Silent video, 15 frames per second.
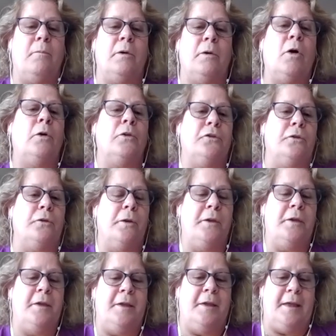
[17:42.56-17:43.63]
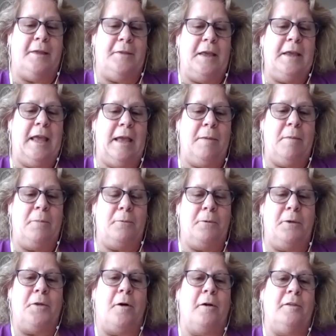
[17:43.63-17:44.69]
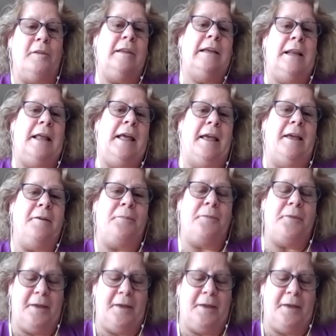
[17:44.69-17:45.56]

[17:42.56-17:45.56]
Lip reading: culture. And they came up with our DNA.